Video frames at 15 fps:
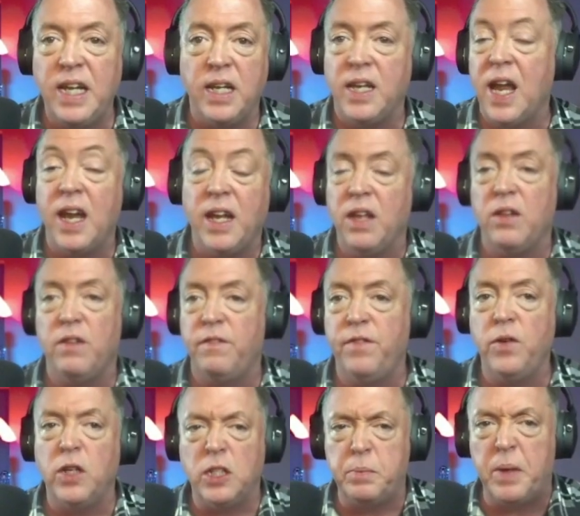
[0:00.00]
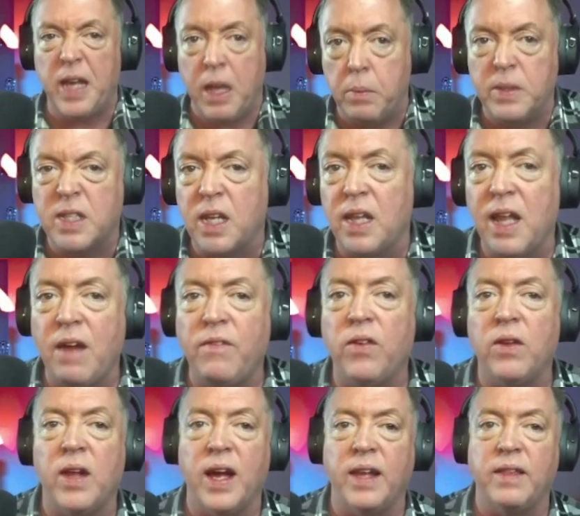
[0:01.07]
in any of the footage, but he was
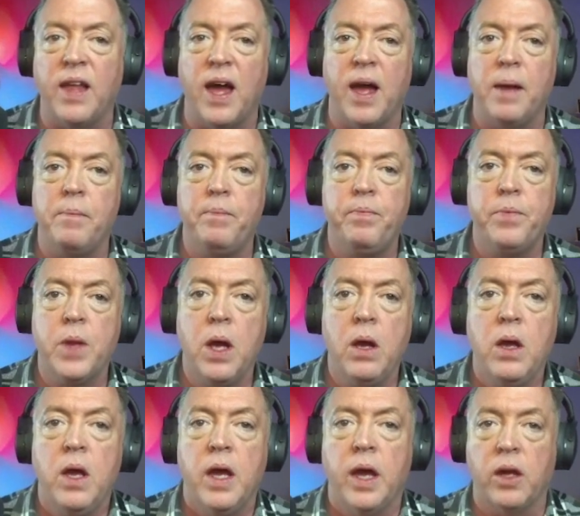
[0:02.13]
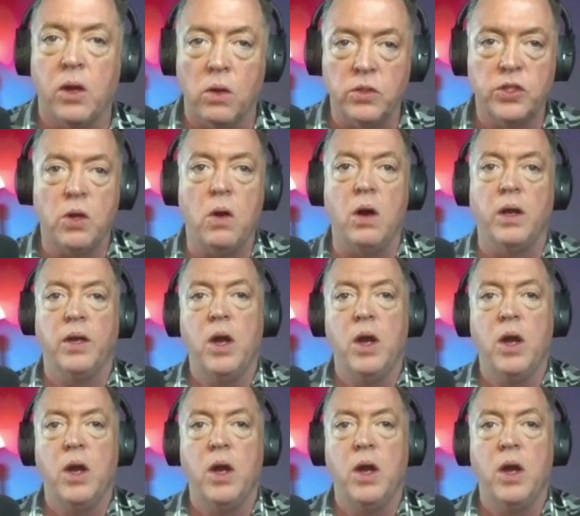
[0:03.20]
clever like that. It goes on.